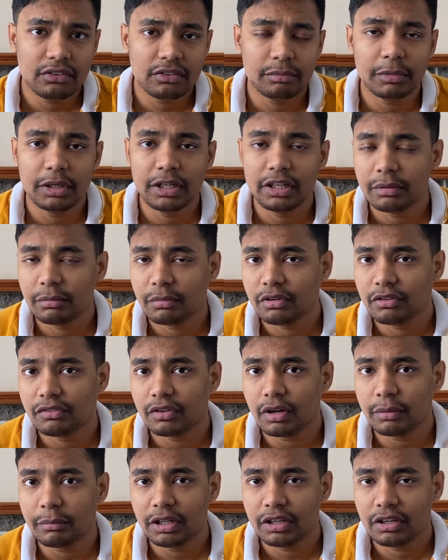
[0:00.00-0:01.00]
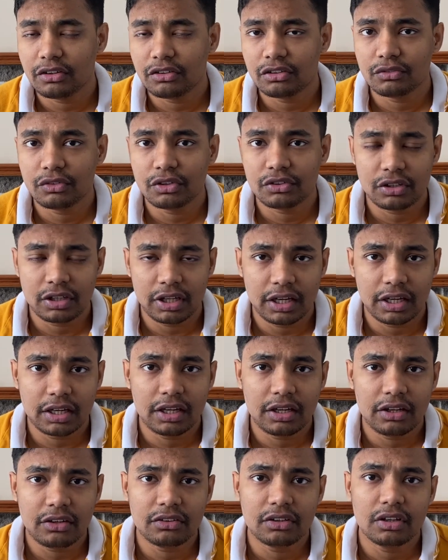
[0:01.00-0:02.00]
medium of communication was in
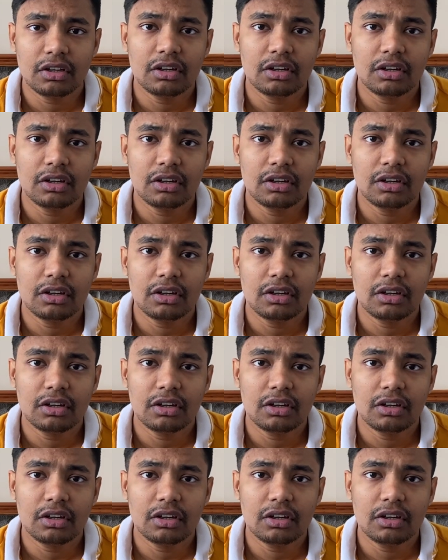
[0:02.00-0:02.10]
English.